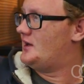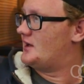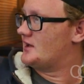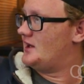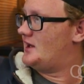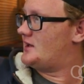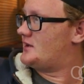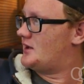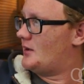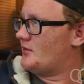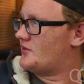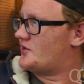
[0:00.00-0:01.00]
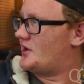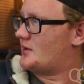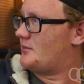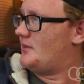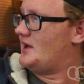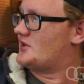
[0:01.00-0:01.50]
Again, double check,
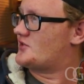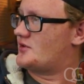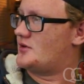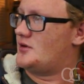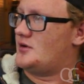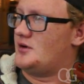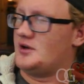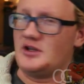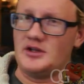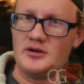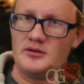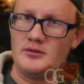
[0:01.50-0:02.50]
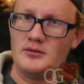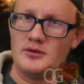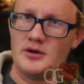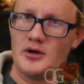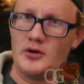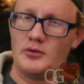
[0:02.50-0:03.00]
make sure you
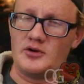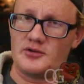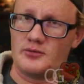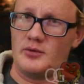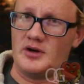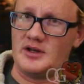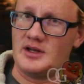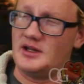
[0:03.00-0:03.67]
know which one it